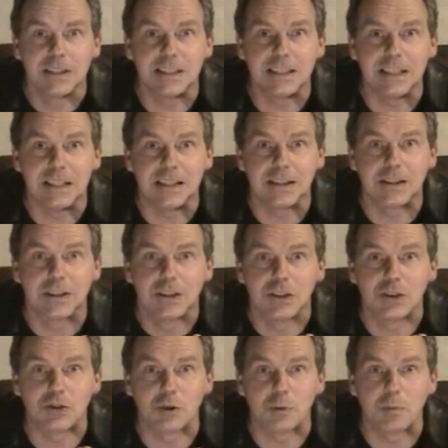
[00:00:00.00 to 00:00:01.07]
teeth
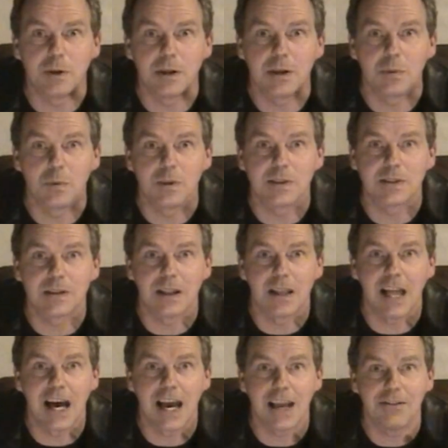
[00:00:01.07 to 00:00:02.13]
dripping with
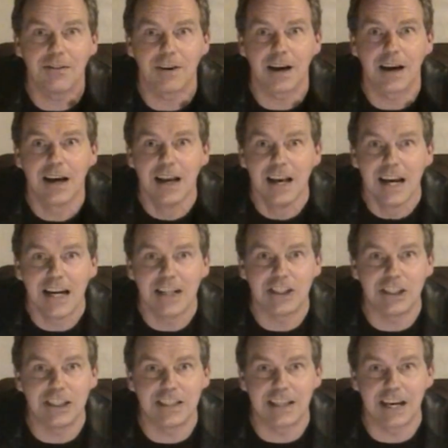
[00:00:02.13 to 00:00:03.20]
saliva, and she